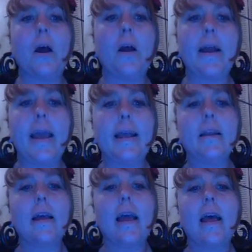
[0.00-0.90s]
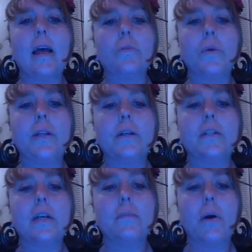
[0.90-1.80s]
All right, and when you're
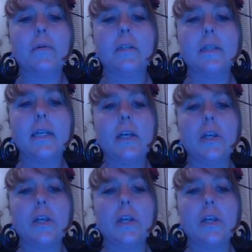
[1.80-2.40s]
done posting it,